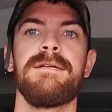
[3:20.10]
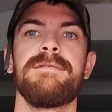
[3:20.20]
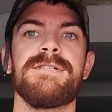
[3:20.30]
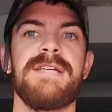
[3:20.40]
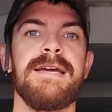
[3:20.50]

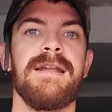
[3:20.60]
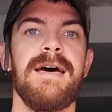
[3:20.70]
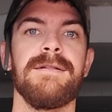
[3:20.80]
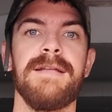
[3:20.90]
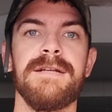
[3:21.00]
just take it
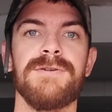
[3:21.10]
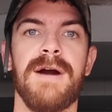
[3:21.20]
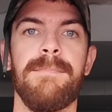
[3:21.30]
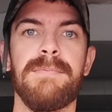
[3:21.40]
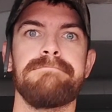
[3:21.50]
out, let it
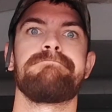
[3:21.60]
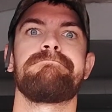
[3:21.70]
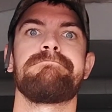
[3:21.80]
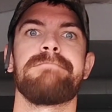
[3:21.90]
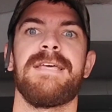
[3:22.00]
drop.
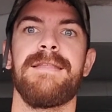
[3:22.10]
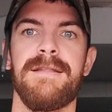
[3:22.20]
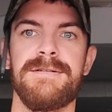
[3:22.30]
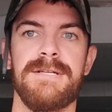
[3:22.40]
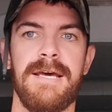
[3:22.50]
And
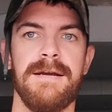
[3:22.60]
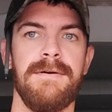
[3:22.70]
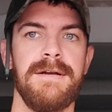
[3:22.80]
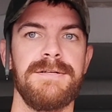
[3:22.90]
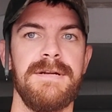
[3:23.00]
then they just hang
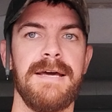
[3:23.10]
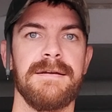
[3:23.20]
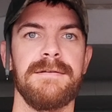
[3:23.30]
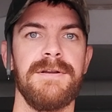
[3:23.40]
around your neck.